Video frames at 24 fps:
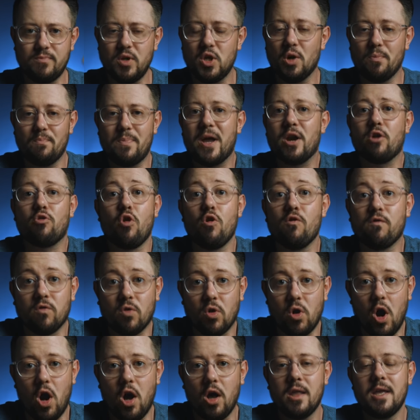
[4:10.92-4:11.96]
you know, better
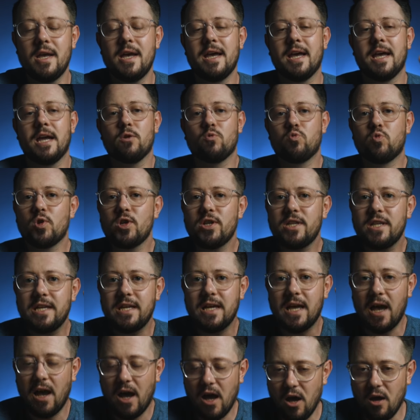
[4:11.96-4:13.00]
overall, it really
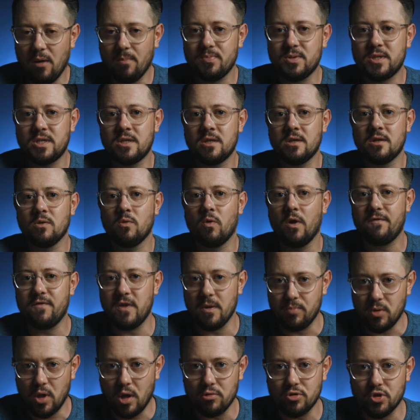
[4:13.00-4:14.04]
really helps if
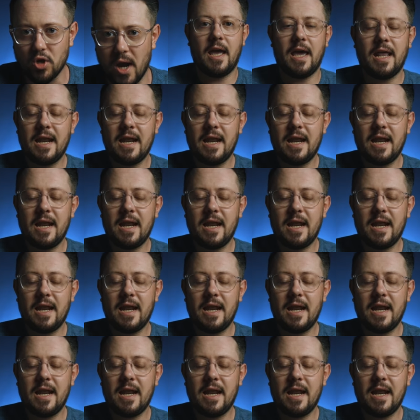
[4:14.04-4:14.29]
you blow dry.